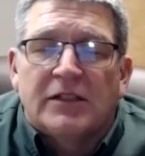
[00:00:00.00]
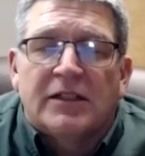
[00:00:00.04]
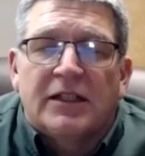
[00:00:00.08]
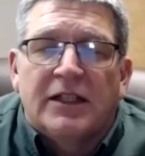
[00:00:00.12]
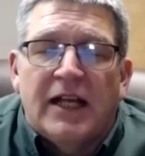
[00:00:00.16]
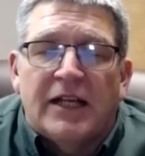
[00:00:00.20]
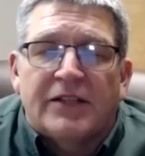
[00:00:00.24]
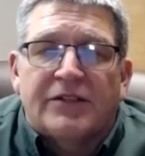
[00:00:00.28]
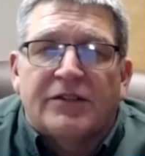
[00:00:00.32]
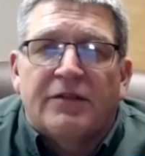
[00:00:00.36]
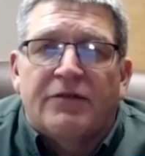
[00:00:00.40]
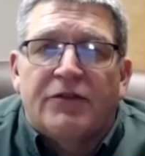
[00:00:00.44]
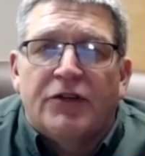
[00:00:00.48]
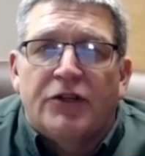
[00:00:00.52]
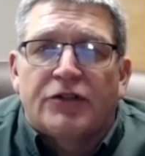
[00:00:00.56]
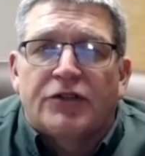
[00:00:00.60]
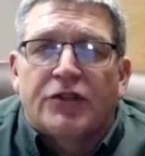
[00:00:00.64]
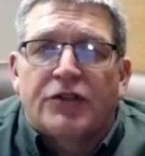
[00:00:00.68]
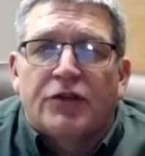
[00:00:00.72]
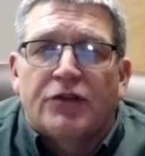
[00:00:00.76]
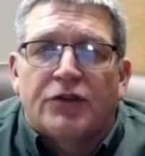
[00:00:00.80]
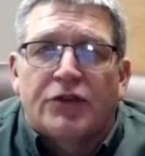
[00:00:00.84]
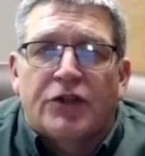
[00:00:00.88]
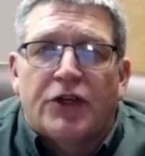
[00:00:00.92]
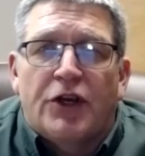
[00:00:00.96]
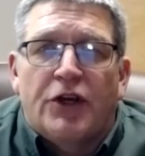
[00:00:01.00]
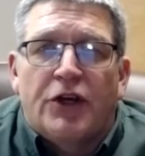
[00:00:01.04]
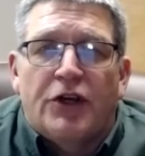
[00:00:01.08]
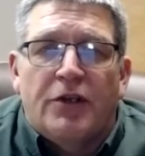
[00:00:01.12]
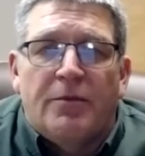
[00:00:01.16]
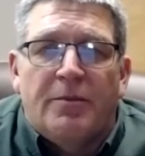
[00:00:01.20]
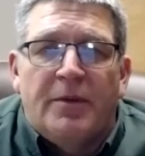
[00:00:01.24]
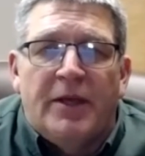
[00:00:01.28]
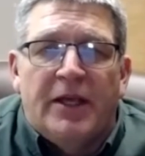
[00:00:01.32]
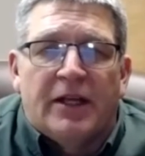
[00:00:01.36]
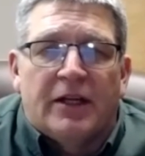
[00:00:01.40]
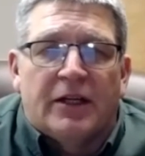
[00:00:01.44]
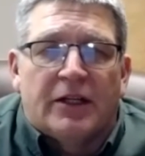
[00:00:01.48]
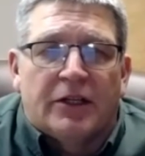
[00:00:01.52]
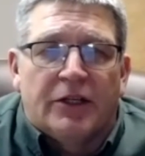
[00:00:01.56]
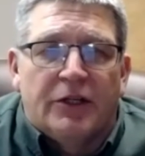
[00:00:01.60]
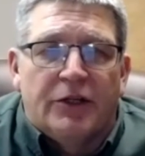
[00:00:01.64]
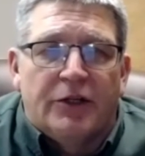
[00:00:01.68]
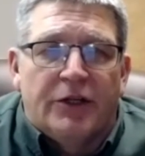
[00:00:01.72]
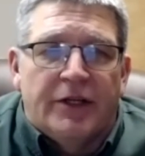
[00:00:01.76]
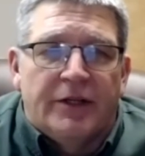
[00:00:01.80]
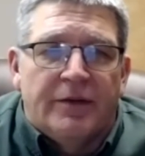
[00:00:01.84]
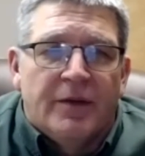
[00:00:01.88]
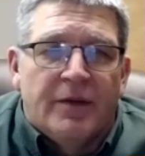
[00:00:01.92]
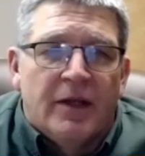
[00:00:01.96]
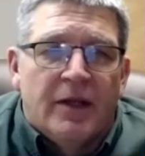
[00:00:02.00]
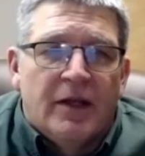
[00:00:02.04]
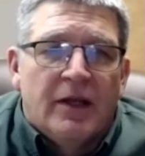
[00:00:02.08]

less of your Social Security to be included.